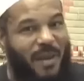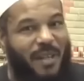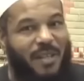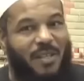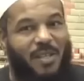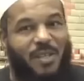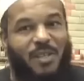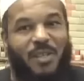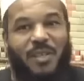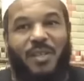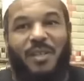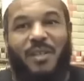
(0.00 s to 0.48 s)

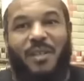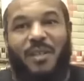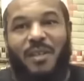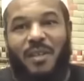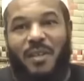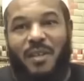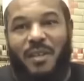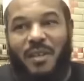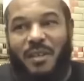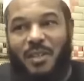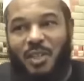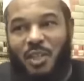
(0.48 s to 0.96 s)
but
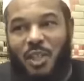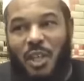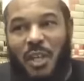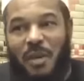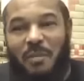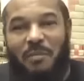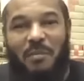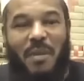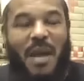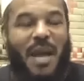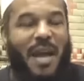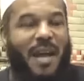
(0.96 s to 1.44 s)

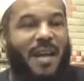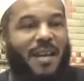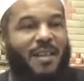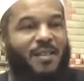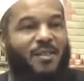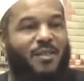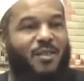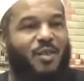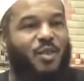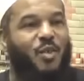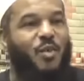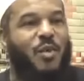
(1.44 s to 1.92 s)
Jim
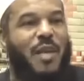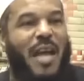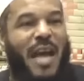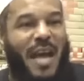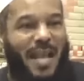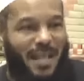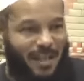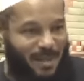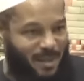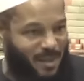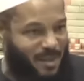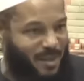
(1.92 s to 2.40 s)
has two
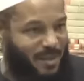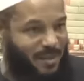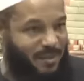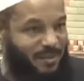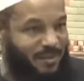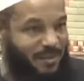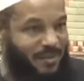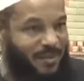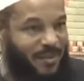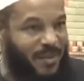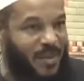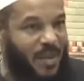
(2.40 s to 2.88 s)
dads.
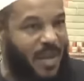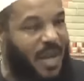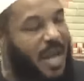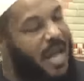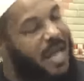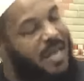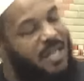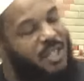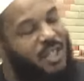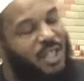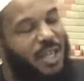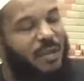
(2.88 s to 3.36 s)

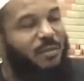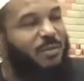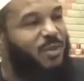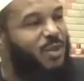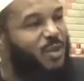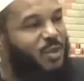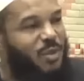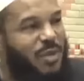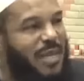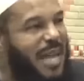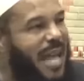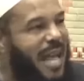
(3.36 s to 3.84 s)
And
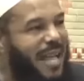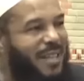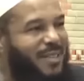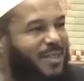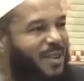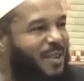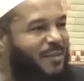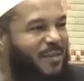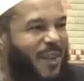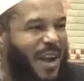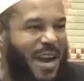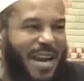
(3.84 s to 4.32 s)
Jim's two
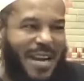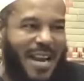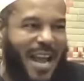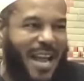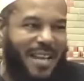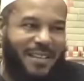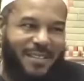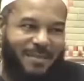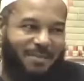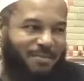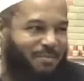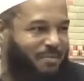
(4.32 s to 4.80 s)
dads are very
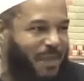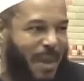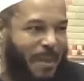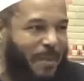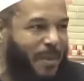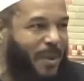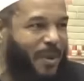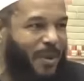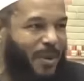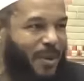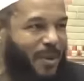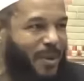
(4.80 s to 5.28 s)
nice
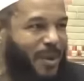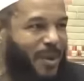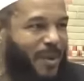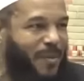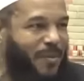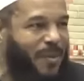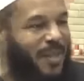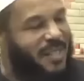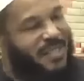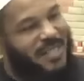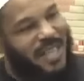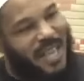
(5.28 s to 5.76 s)
people.
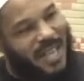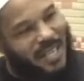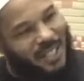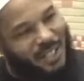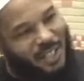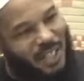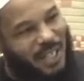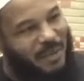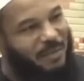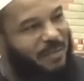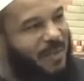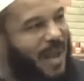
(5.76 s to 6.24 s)
They
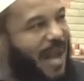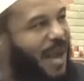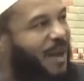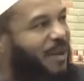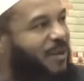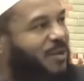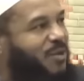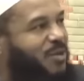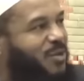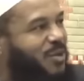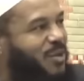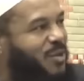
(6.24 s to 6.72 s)
take Jim
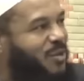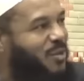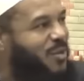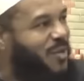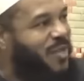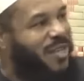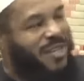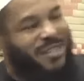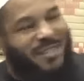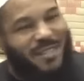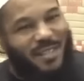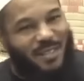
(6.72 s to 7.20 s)
out to do
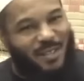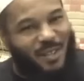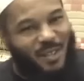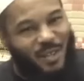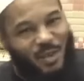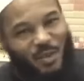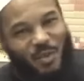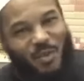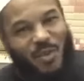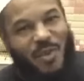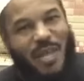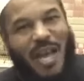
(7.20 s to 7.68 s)
this and to
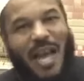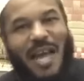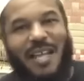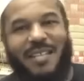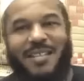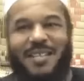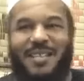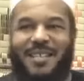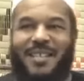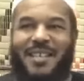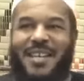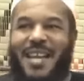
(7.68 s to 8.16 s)
do
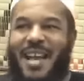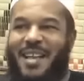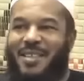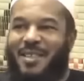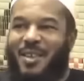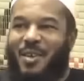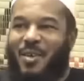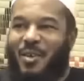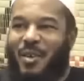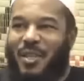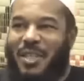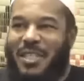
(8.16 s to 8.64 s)
that, and he
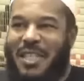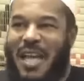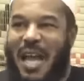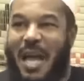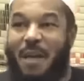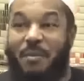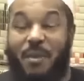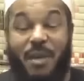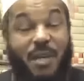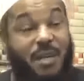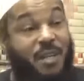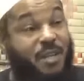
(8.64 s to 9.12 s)
has a good
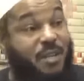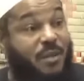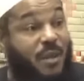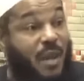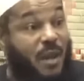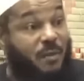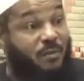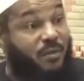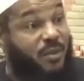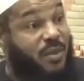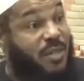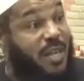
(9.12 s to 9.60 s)
time, and he's
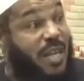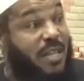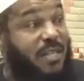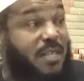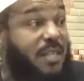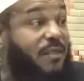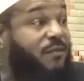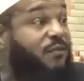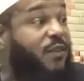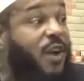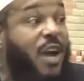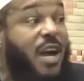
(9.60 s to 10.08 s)

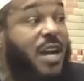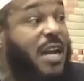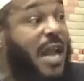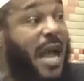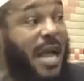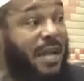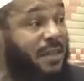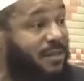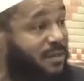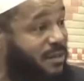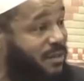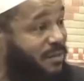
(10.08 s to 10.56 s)
presented very
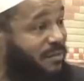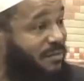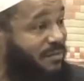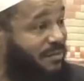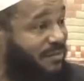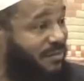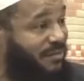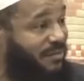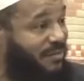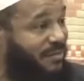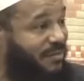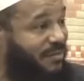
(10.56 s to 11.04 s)
nice.